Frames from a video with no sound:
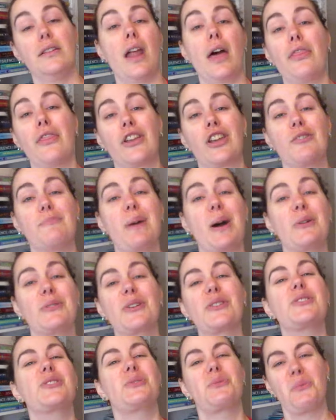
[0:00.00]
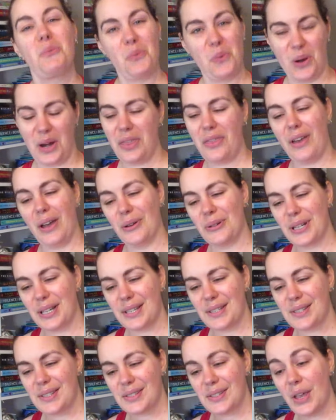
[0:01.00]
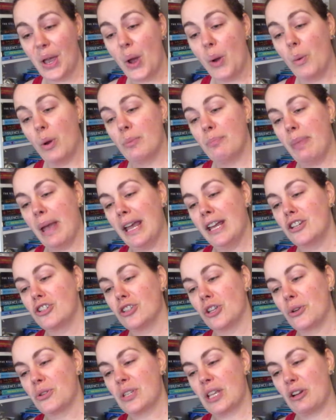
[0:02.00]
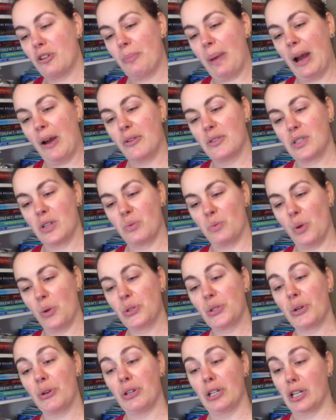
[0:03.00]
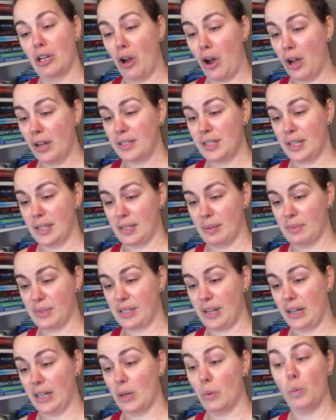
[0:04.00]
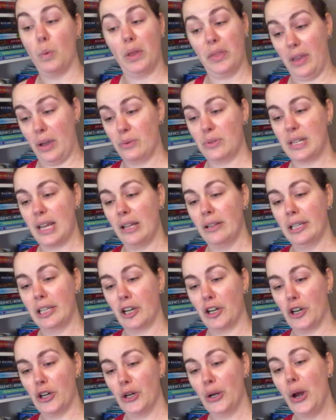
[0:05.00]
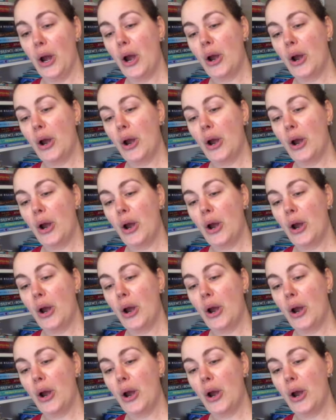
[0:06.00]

Nothing About Us, Without Us. When Paige learns that her parents enrolled her in an autism study without telling her,